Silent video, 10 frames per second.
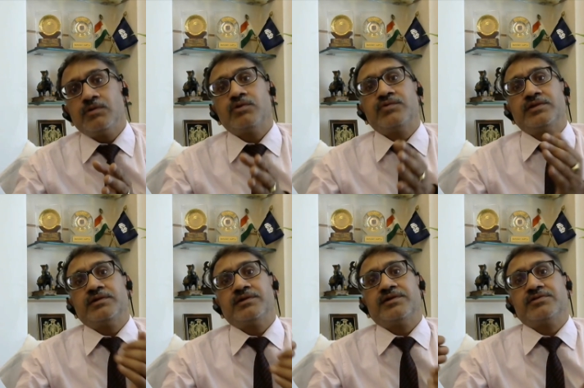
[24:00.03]
whether
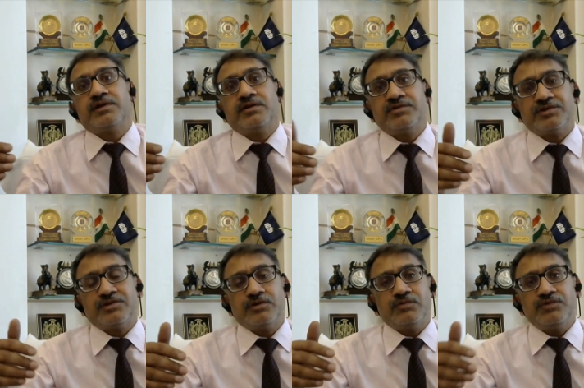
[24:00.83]
it is the
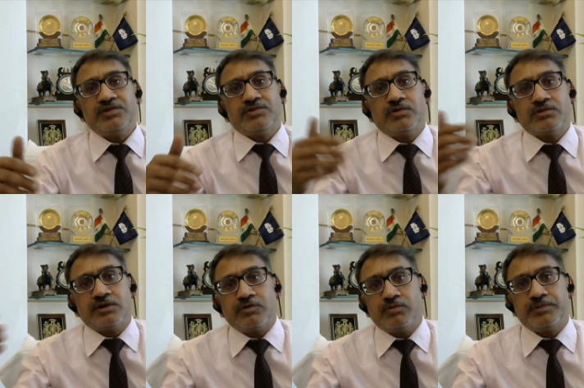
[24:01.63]
registered office or the
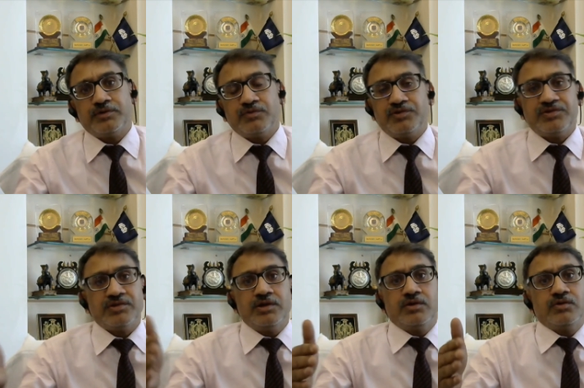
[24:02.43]
corporate office
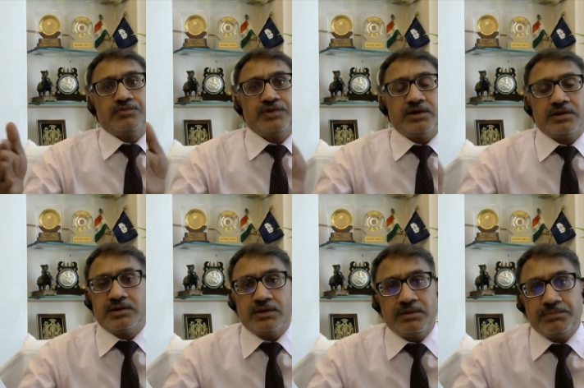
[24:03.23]
of the
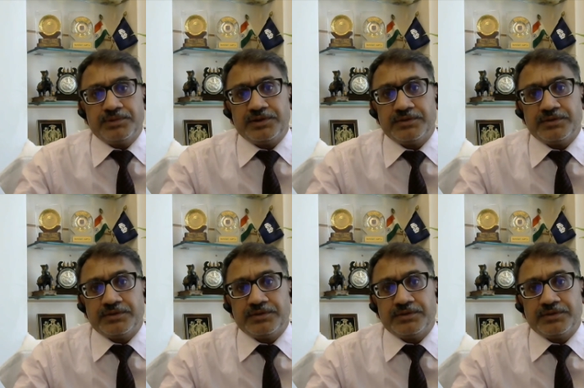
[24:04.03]
company.